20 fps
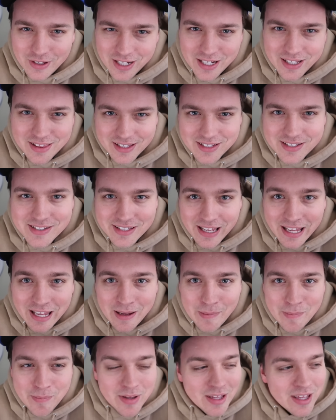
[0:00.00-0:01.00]
like the
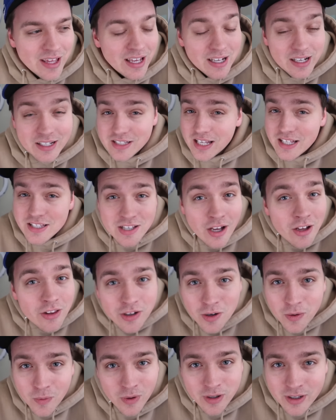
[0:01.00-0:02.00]
same, because that's all
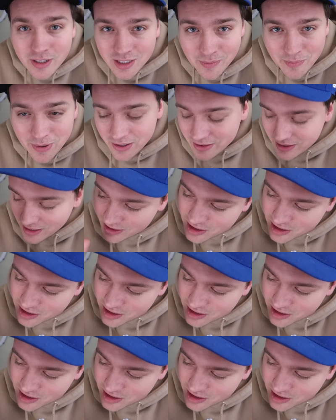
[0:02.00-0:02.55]
they're worried about.